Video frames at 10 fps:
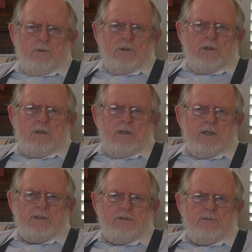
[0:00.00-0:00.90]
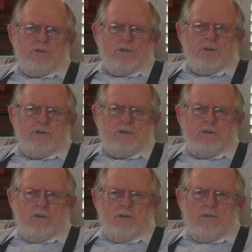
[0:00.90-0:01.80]
wrote a collection of stories
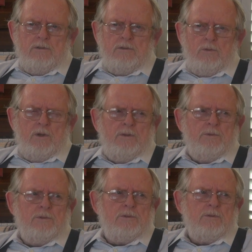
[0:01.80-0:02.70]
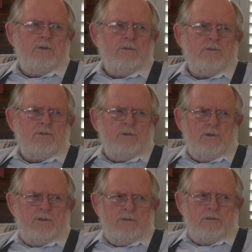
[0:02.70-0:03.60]
called The White Rooster and Other
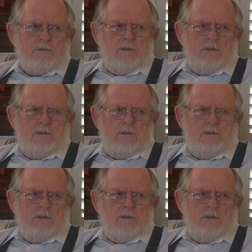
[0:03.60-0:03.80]
Stories.